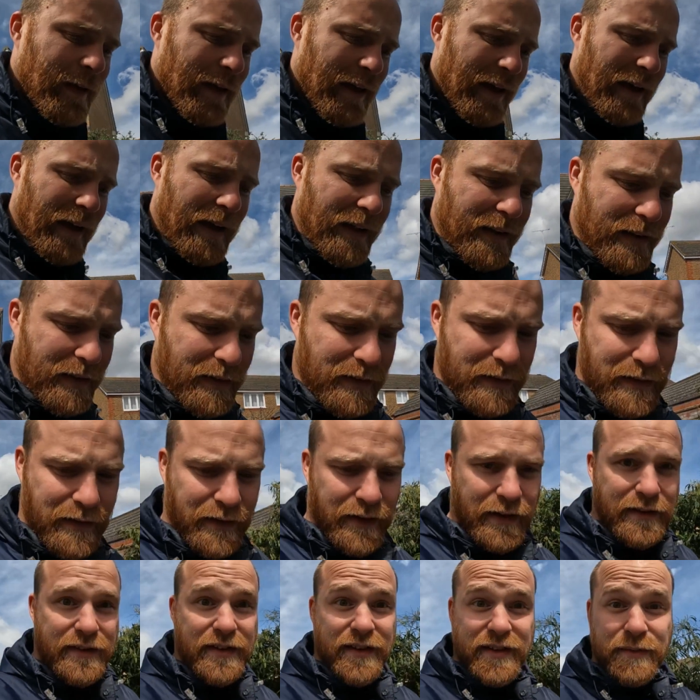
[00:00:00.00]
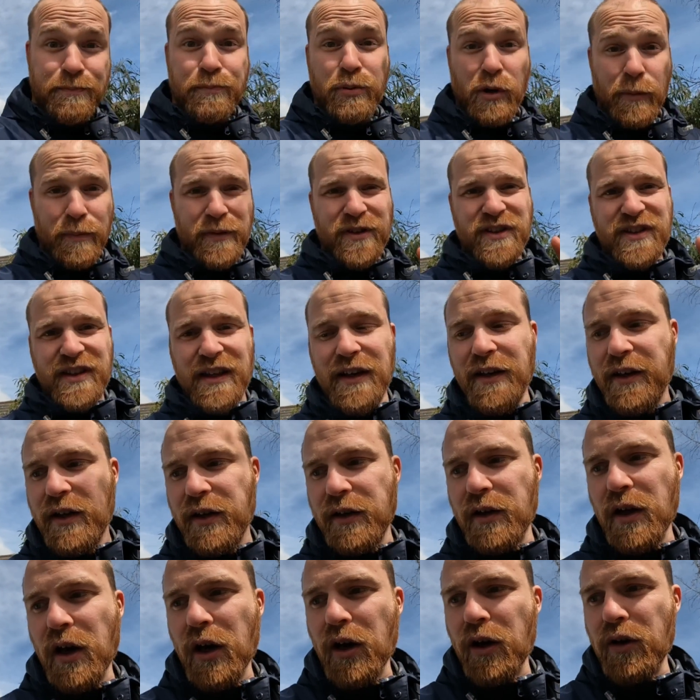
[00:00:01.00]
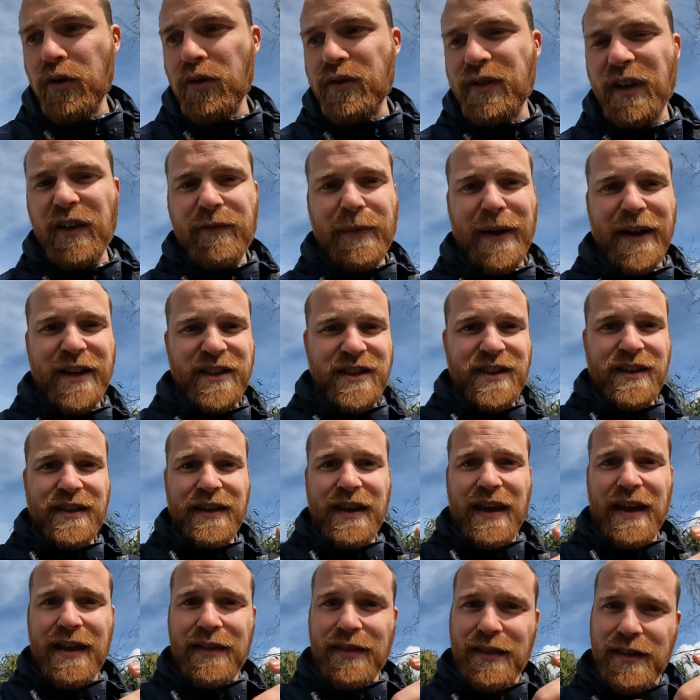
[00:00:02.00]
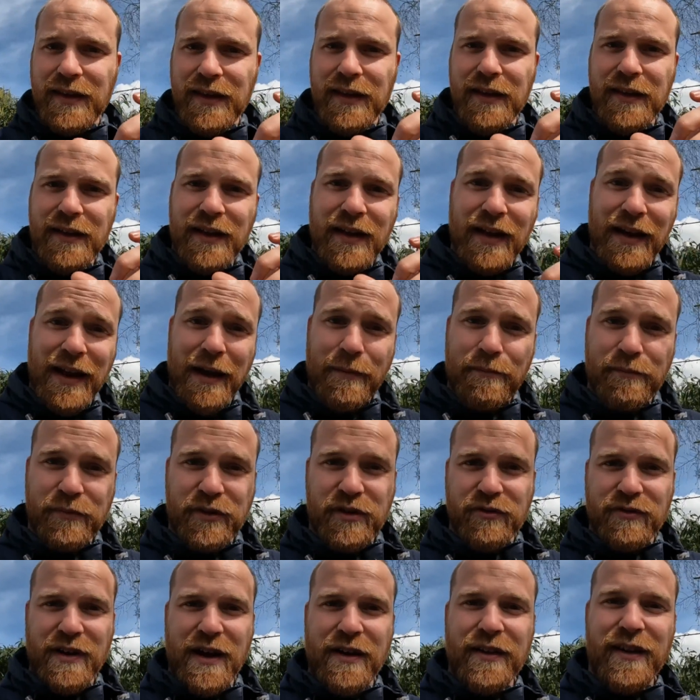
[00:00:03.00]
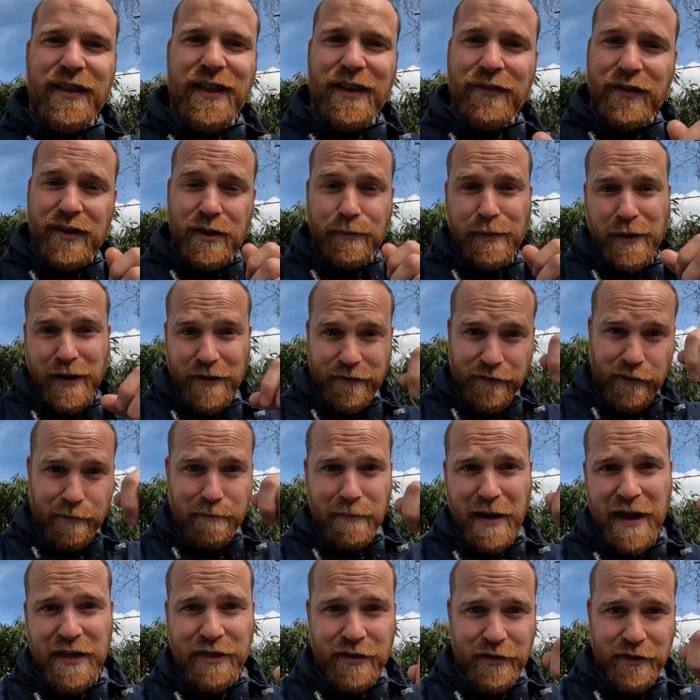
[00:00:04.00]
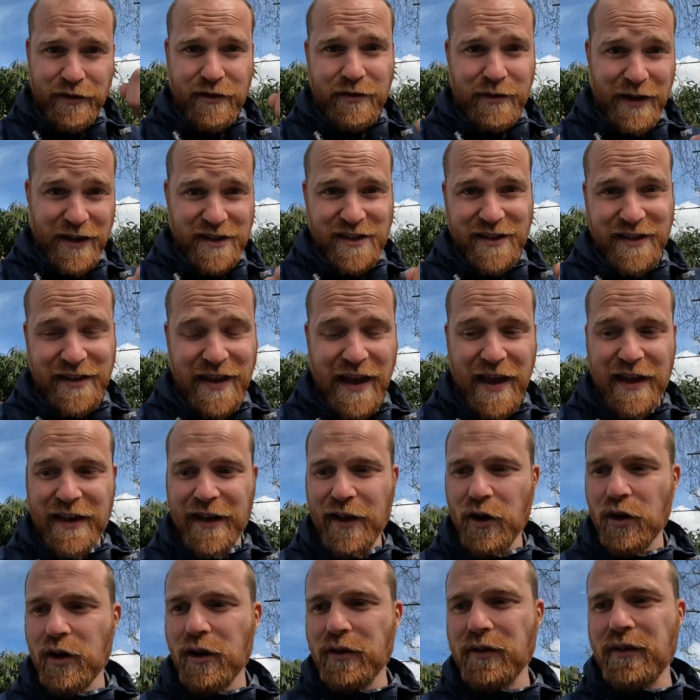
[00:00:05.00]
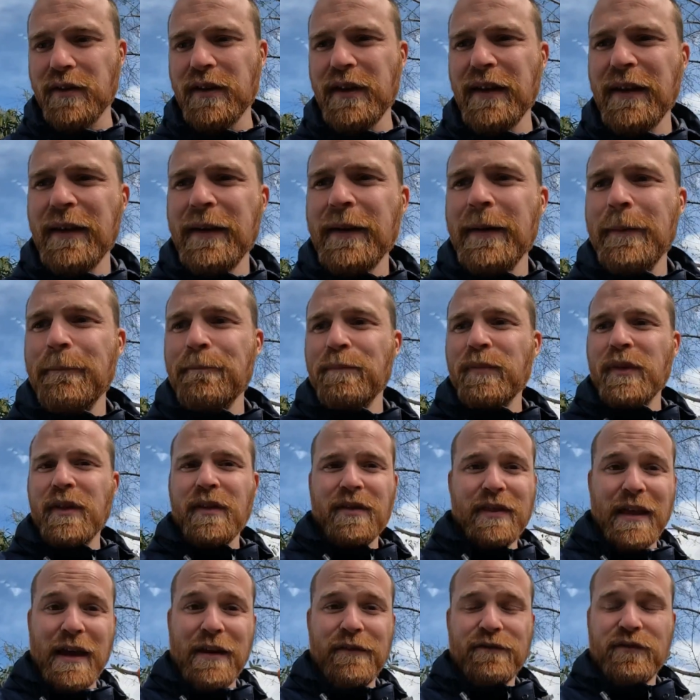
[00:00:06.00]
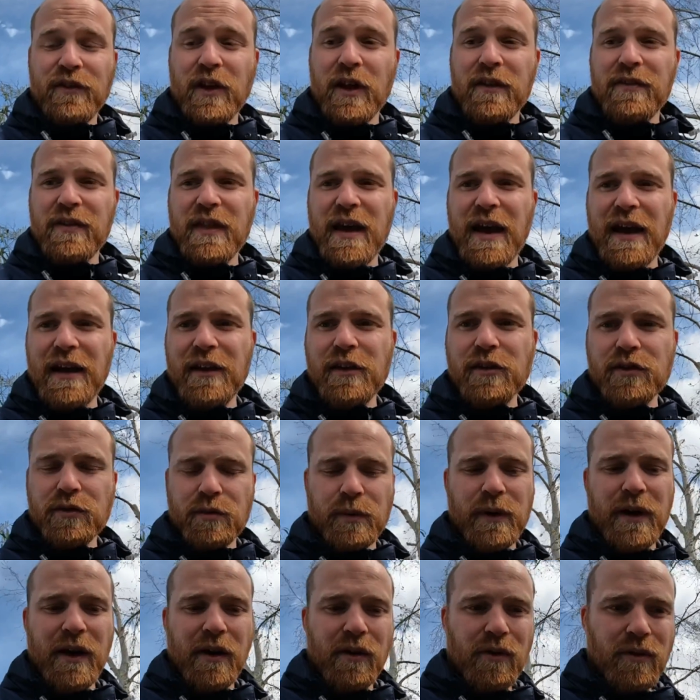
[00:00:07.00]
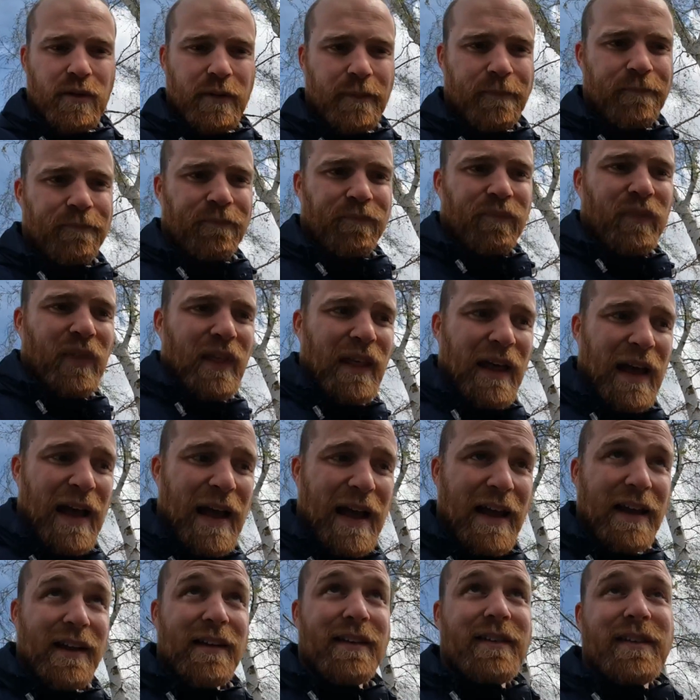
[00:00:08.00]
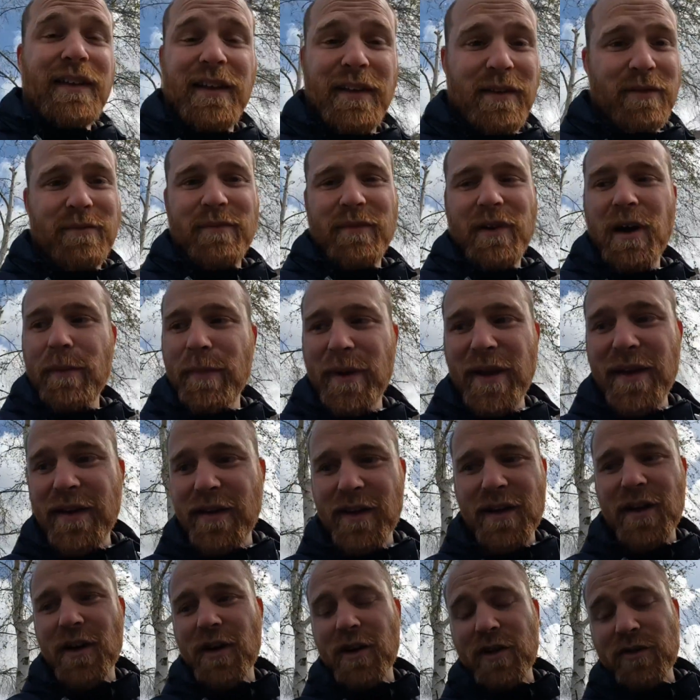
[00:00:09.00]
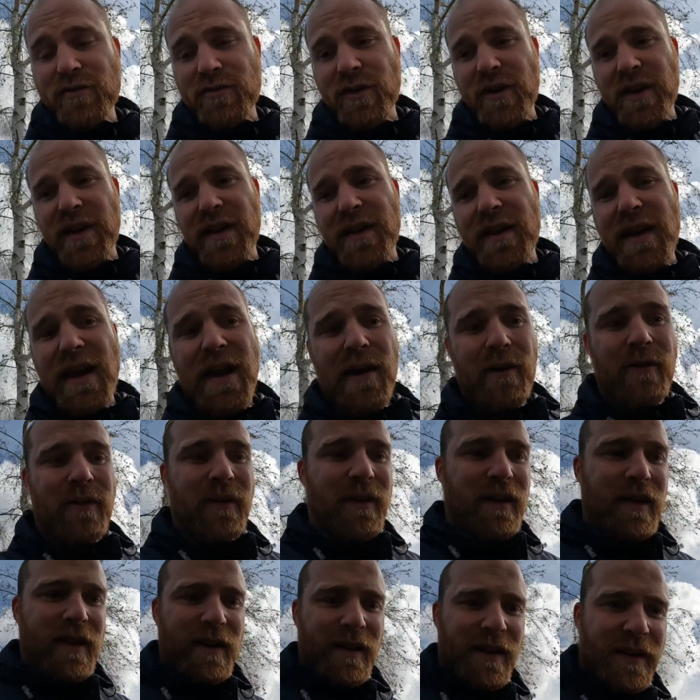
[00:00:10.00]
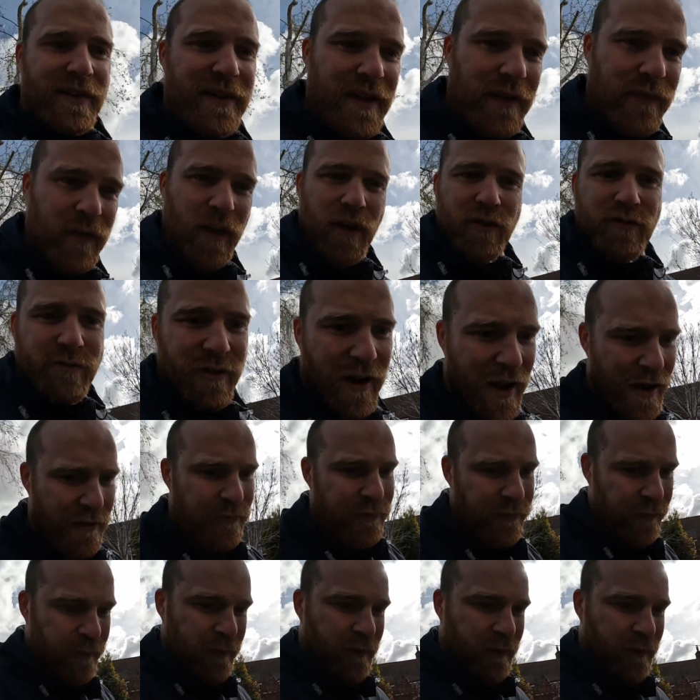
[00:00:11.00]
And it's a proper silicone hose, and they've managed to get the clamps around it. There is a bit of a method to actually getting it on. They've done that as well. And I mean, the car's running now. Let's give it a rev.